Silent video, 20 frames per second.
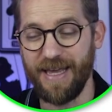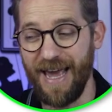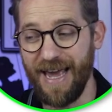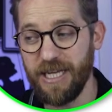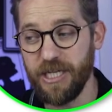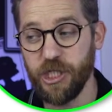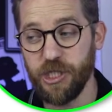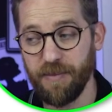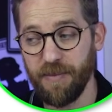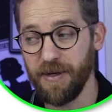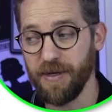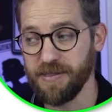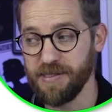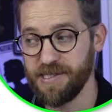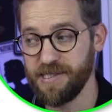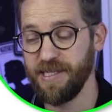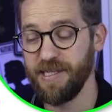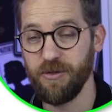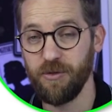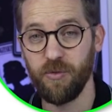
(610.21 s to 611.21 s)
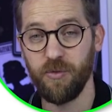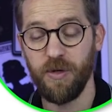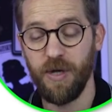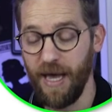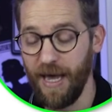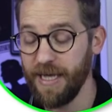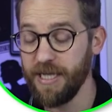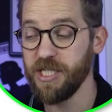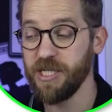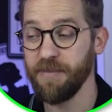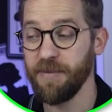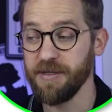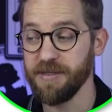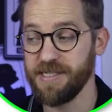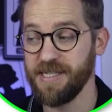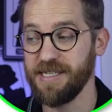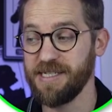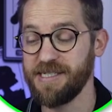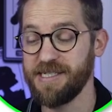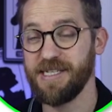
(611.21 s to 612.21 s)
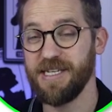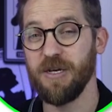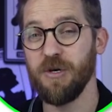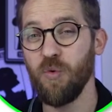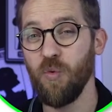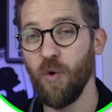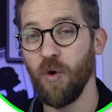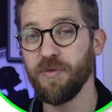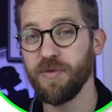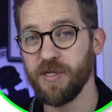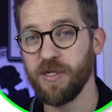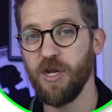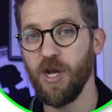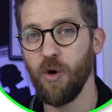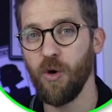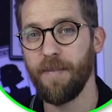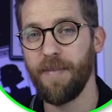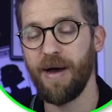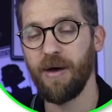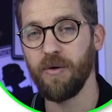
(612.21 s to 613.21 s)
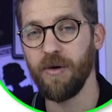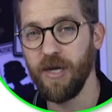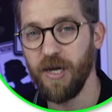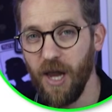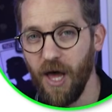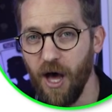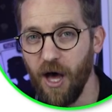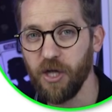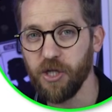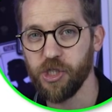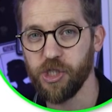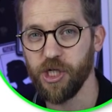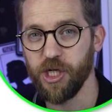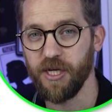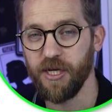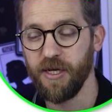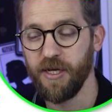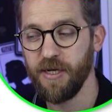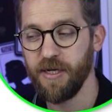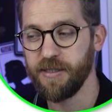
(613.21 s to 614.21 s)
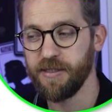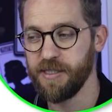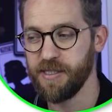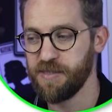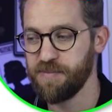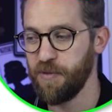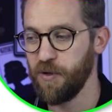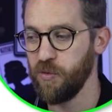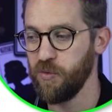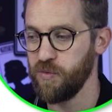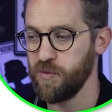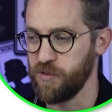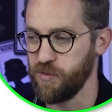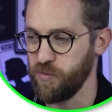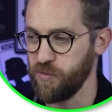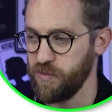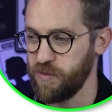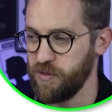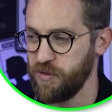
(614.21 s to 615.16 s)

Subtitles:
HMRC still want to know about larger disposals.